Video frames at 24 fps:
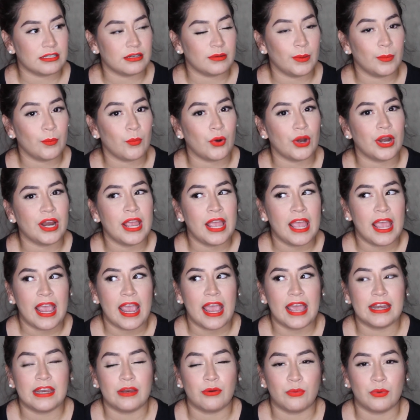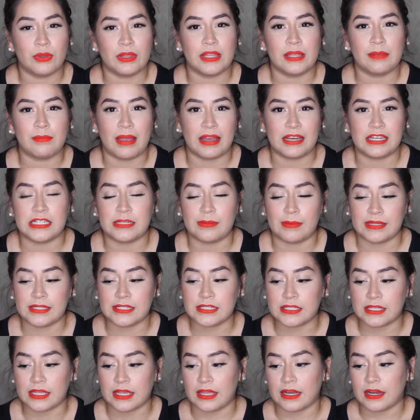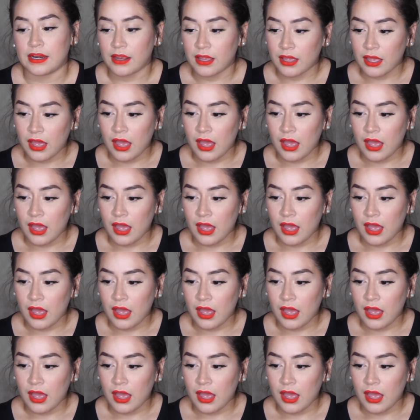little bit more and it really matched my skin.